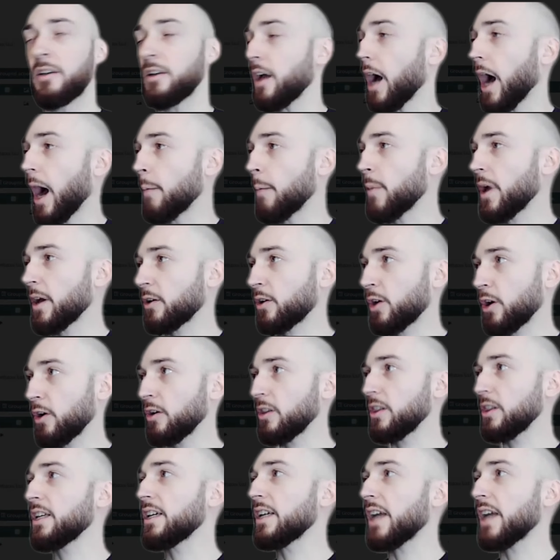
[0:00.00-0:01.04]
I'm
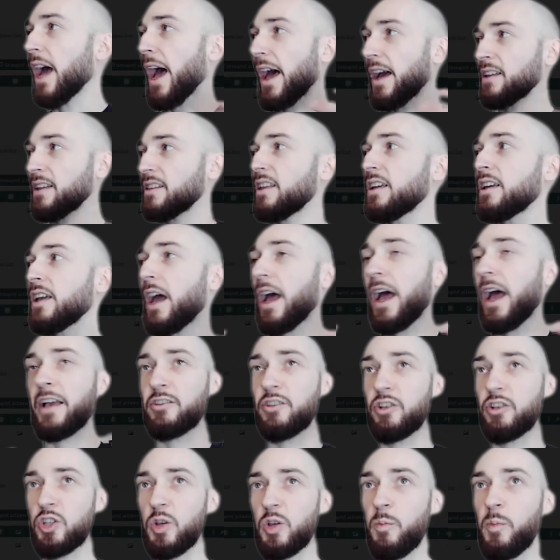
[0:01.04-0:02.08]
currently acting as a
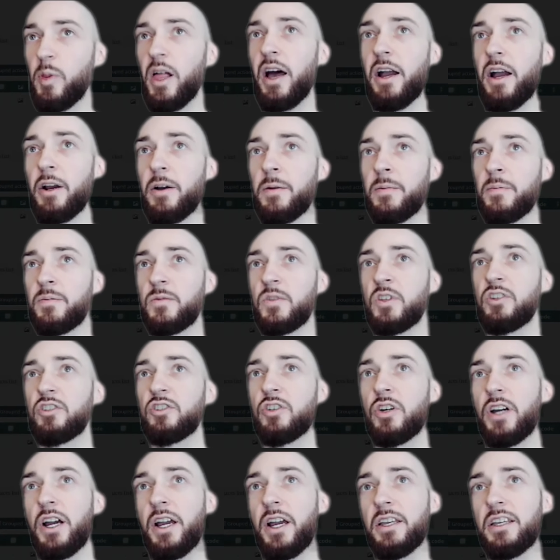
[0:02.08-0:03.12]
supplier.
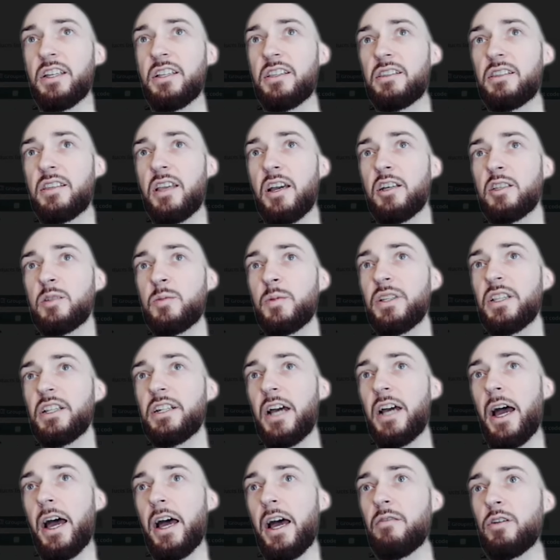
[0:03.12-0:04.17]
So it tells me that I
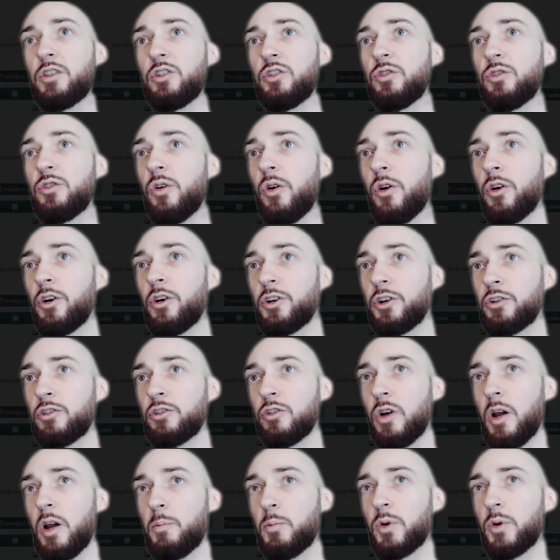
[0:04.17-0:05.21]
have a new order
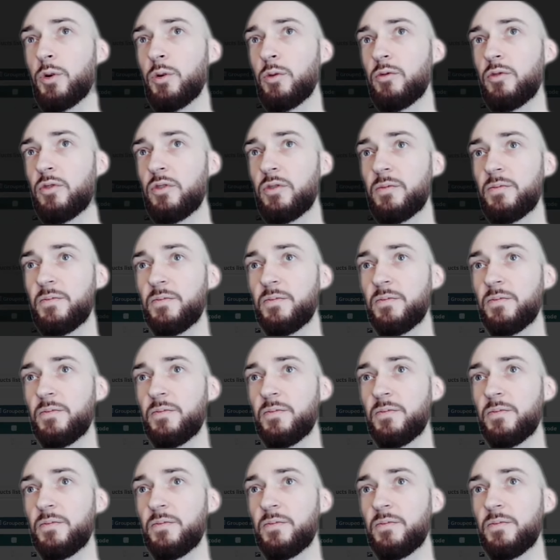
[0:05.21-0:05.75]
to approve.